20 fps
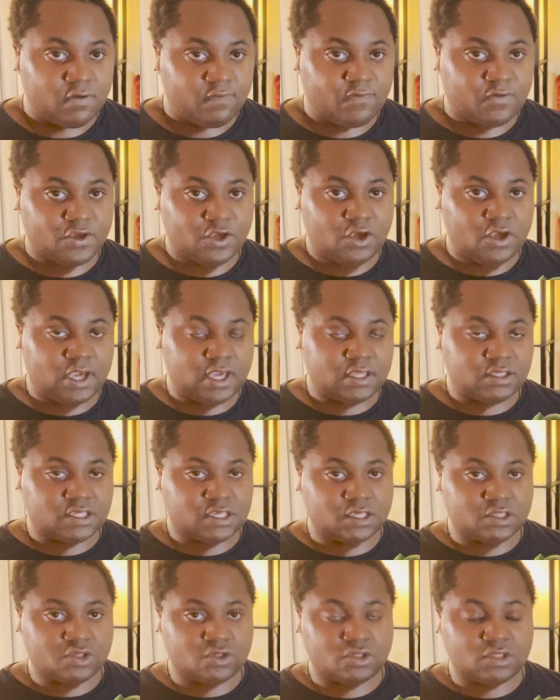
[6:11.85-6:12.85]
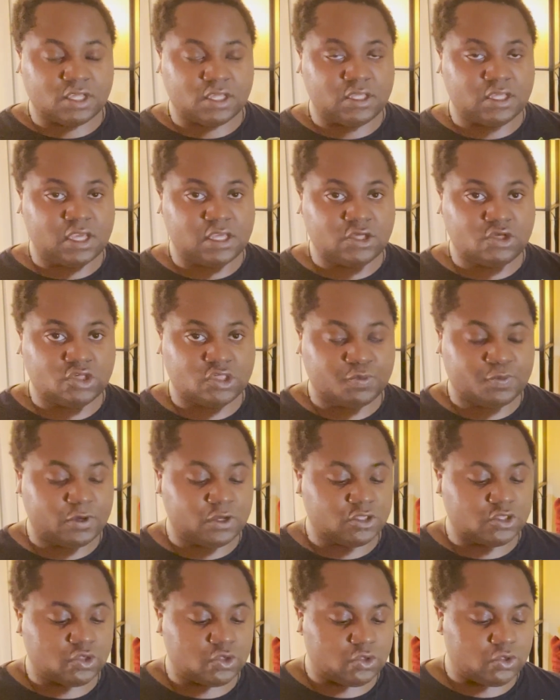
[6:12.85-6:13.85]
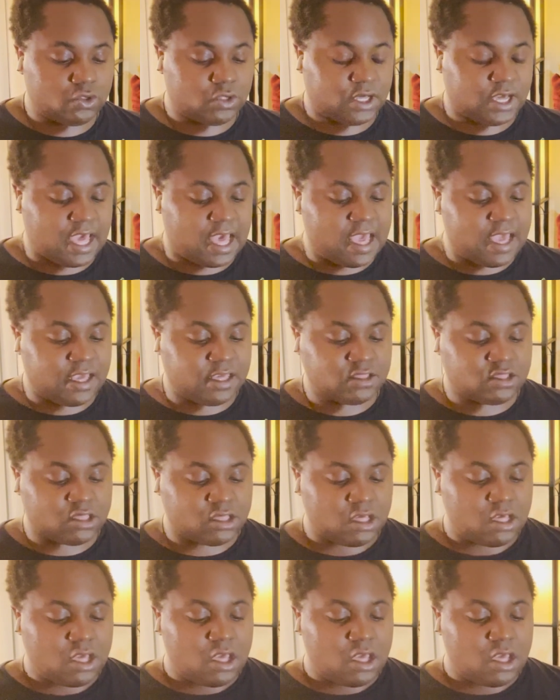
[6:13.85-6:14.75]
for your ancestors and your spiritual guides.